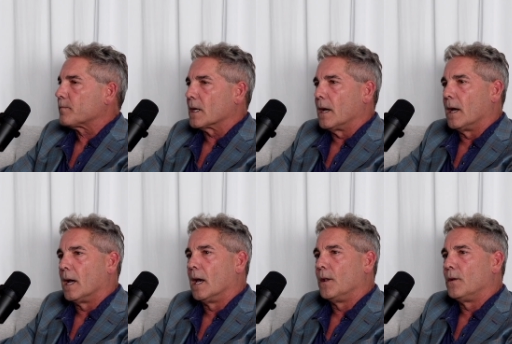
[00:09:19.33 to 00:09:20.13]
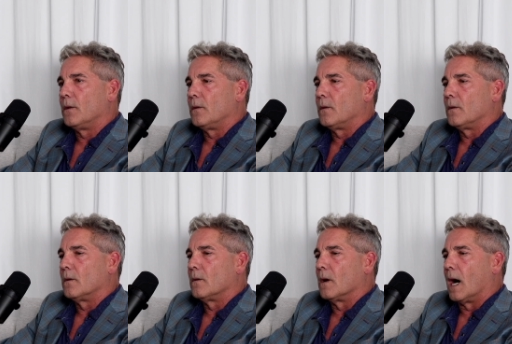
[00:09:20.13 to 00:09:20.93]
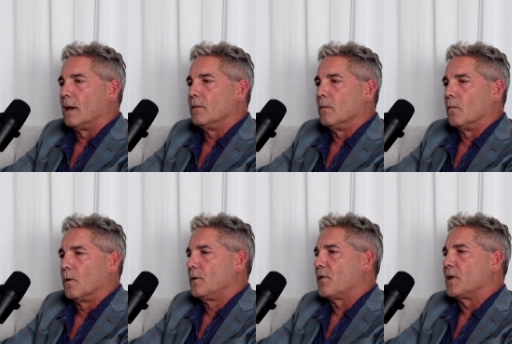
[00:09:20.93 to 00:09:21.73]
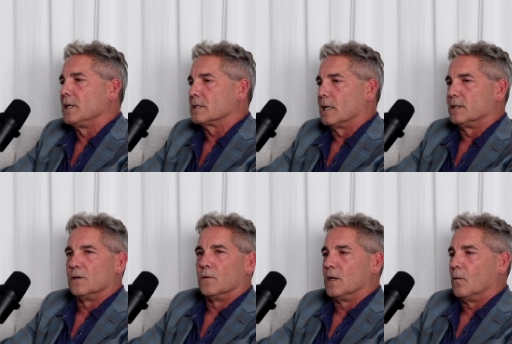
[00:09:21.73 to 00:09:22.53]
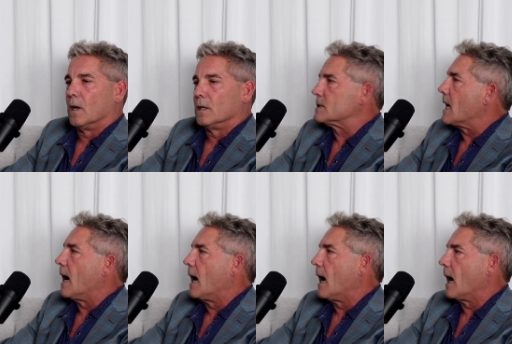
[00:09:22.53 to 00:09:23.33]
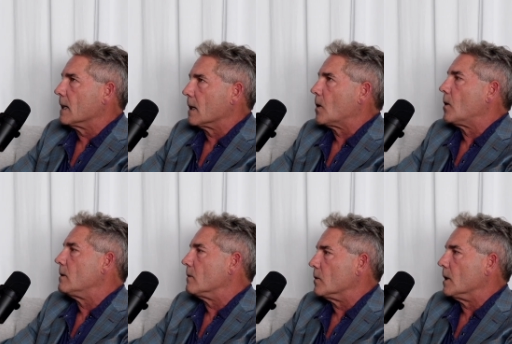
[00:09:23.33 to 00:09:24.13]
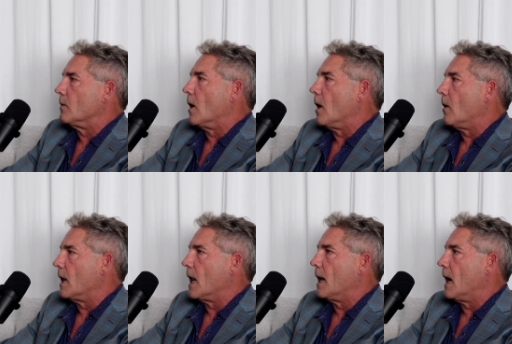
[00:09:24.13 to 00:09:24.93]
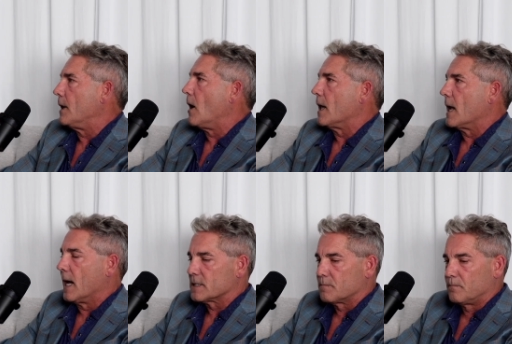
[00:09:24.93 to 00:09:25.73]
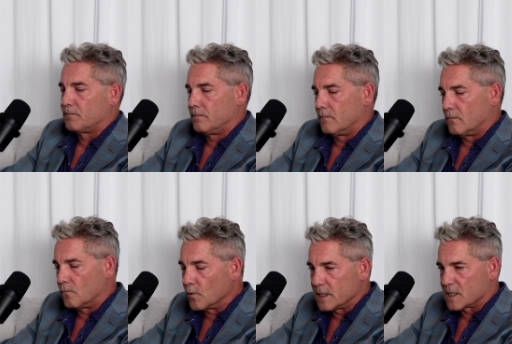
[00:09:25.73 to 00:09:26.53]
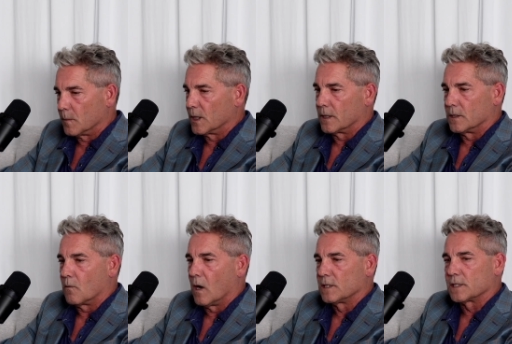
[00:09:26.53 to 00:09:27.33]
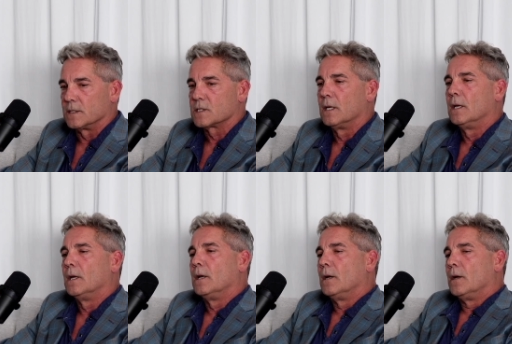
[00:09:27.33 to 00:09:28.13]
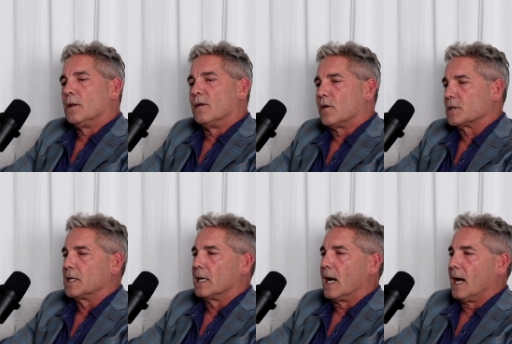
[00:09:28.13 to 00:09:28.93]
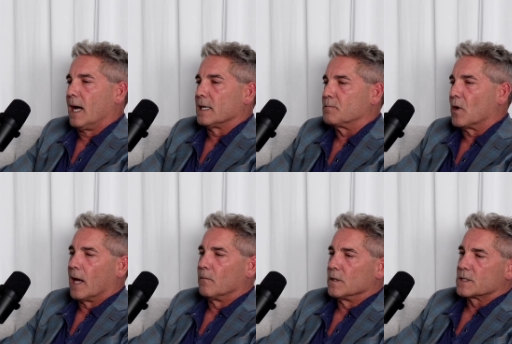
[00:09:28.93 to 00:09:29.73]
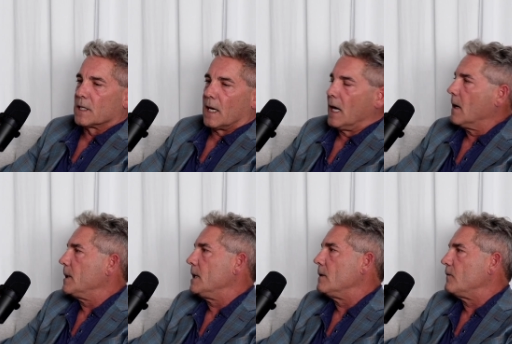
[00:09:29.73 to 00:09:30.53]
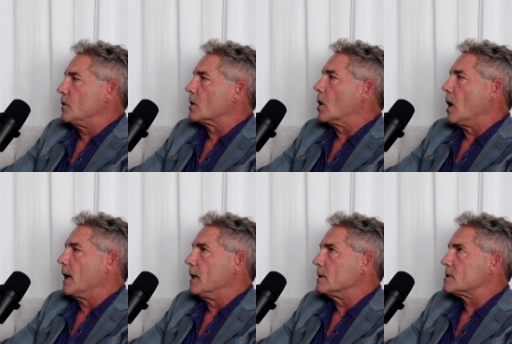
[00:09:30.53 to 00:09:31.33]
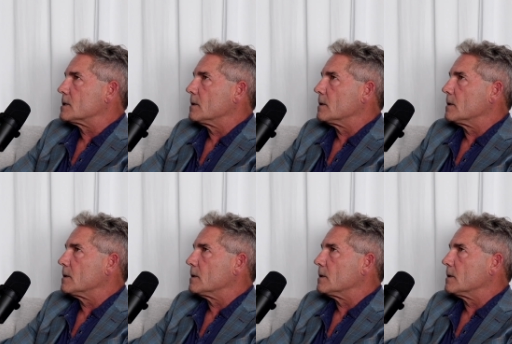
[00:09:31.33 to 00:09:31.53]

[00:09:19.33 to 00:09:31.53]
And one of the things I do really well is I learn really well. And I know how to ask reasonably good questions. The first thing I asked Brad was, how many of your clients